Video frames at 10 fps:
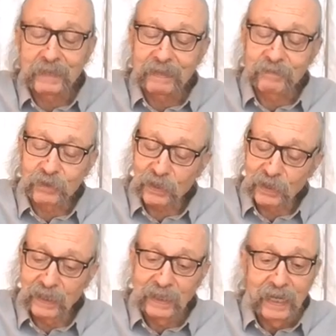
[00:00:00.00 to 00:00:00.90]
there's a
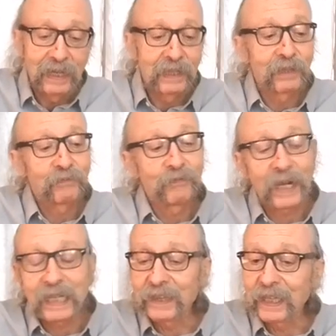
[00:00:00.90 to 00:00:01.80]
little
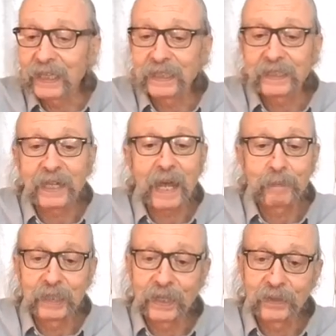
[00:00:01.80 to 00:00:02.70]
funny thing in the
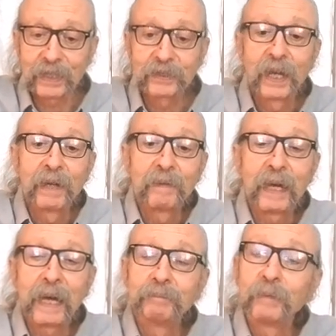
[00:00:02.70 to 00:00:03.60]
timing there that's
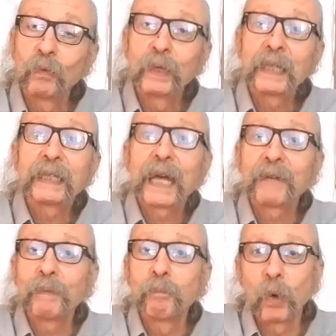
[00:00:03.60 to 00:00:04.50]
really kind of
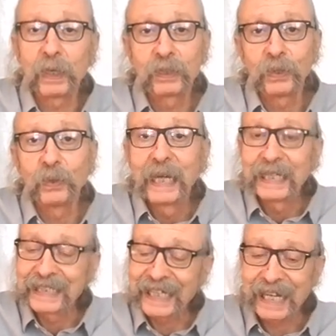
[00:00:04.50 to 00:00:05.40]
important to
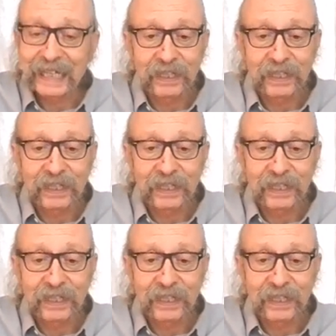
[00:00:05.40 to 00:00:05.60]
getting